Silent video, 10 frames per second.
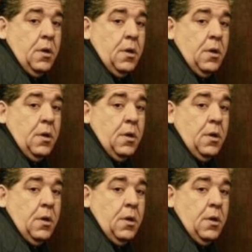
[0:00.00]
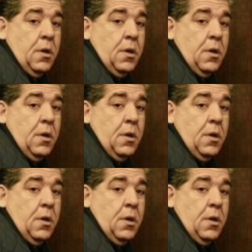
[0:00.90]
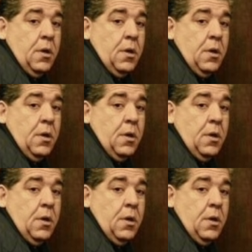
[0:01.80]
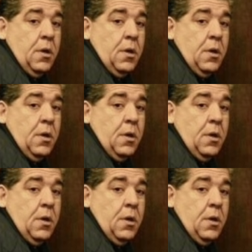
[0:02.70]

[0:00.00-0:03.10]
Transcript: [no speech]